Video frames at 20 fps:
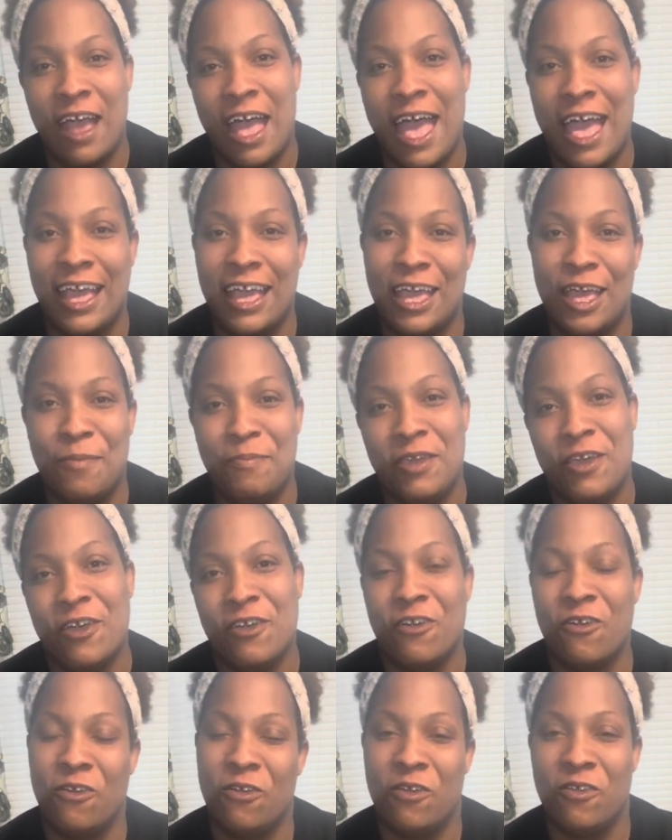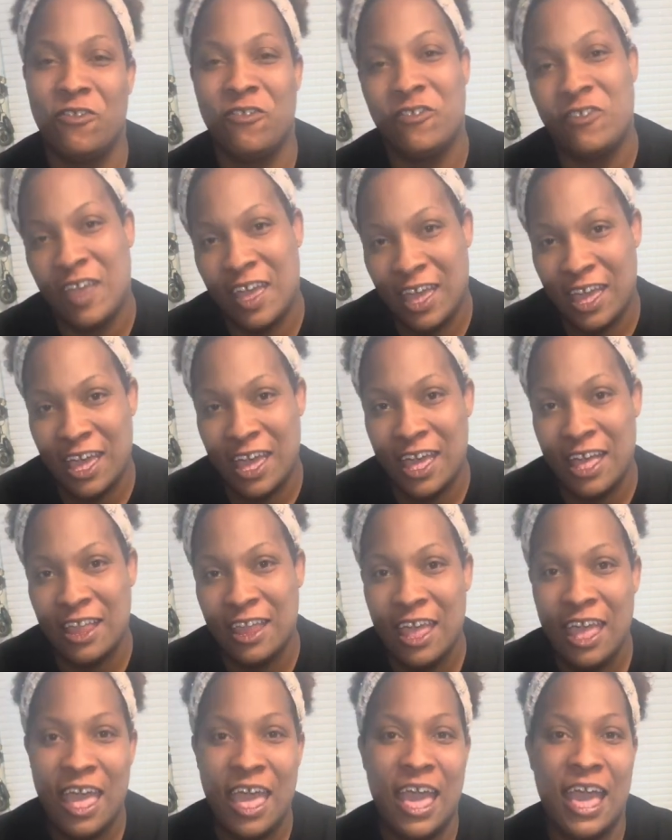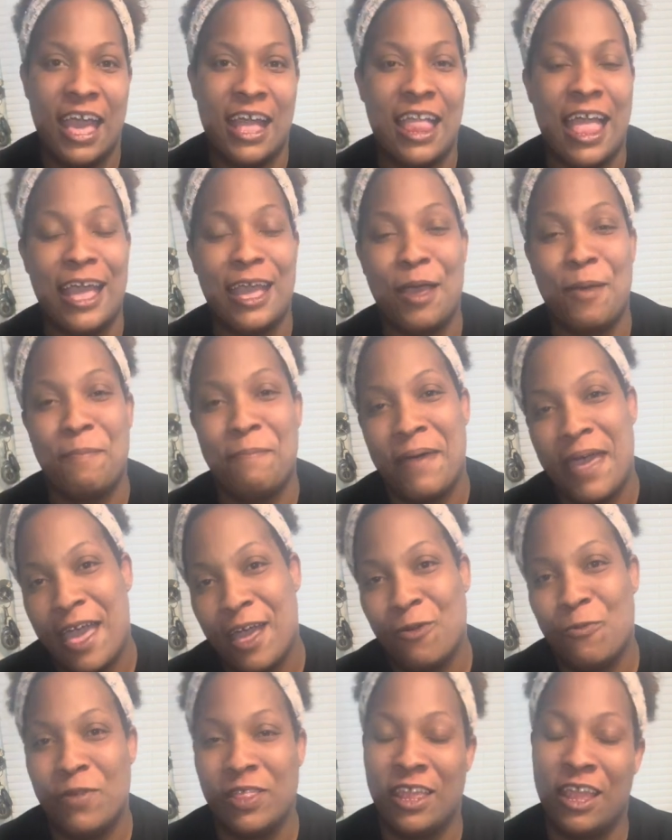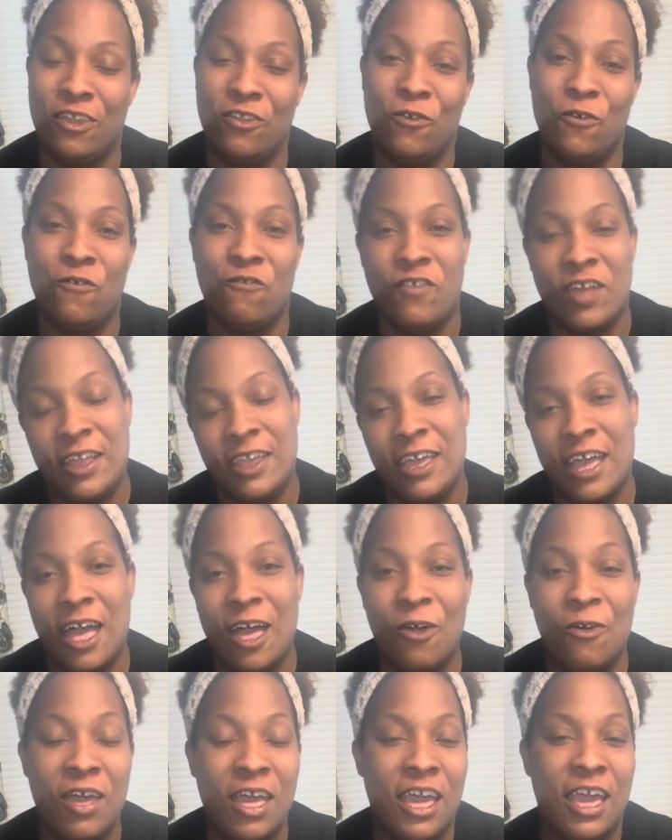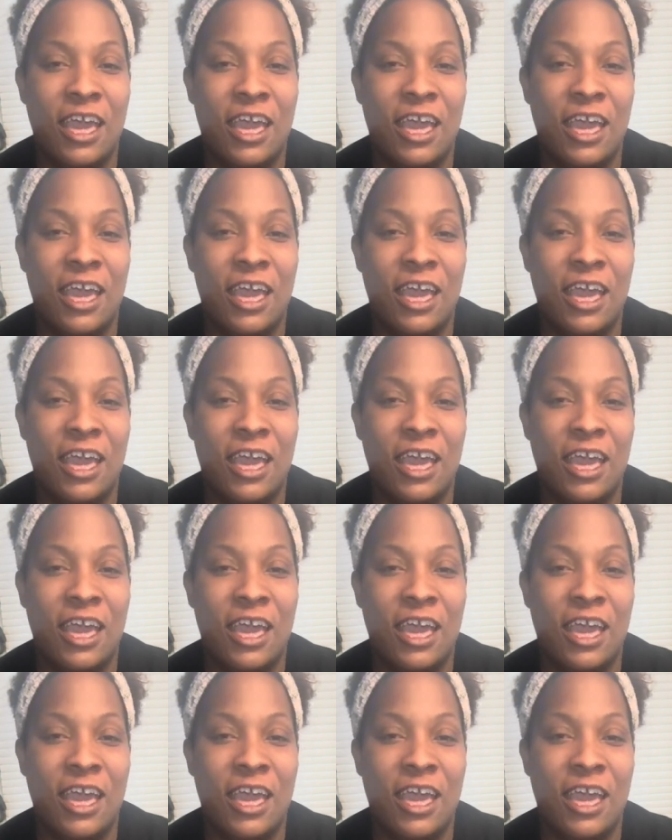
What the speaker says: I am your girl Shan, and I am back with a new video.